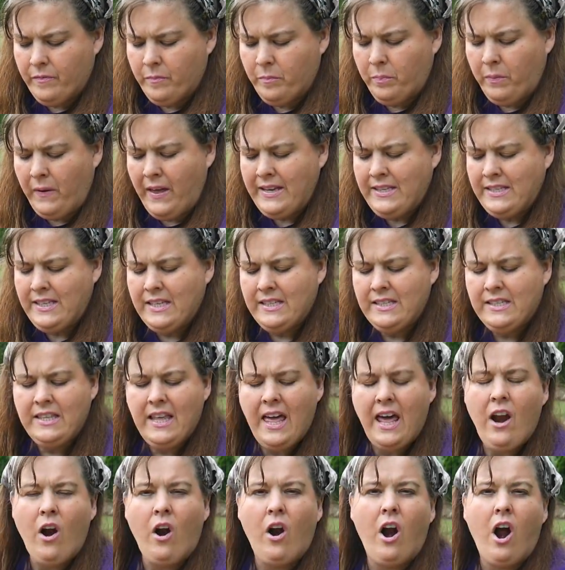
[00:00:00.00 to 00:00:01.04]
places
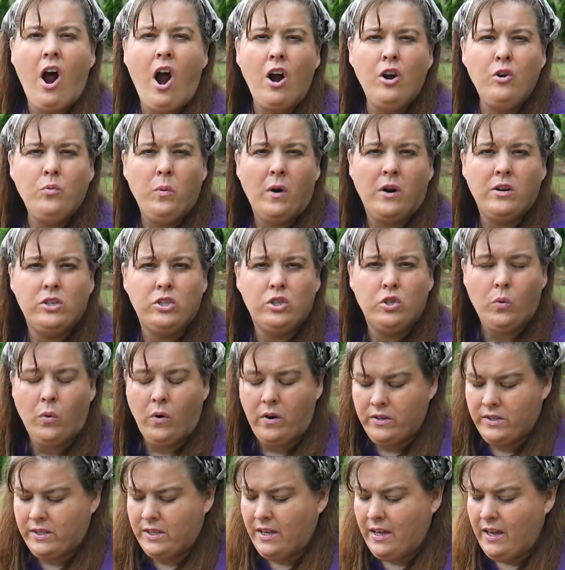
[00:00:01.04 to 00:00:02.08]
that are hardware
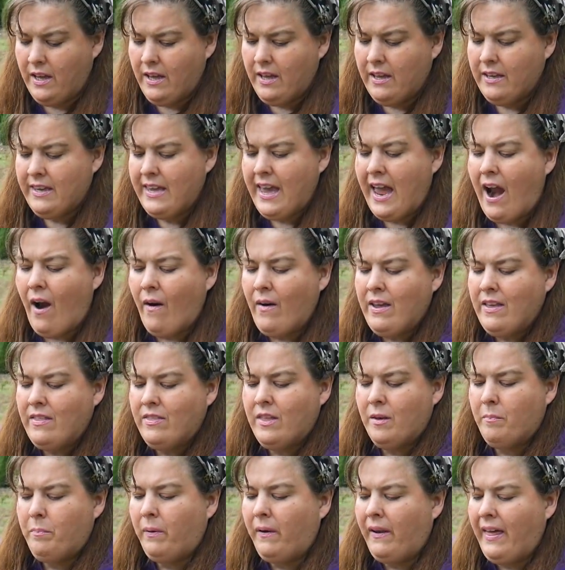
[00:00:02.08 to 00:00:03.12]
stores carry
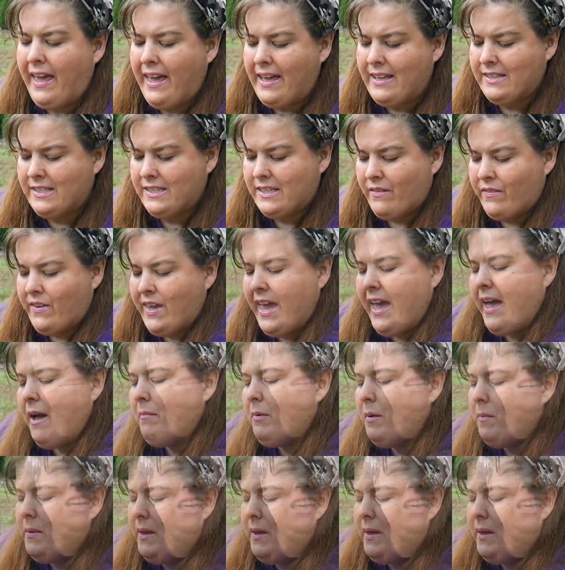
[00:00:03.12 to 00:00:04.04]
the plants of chamomile.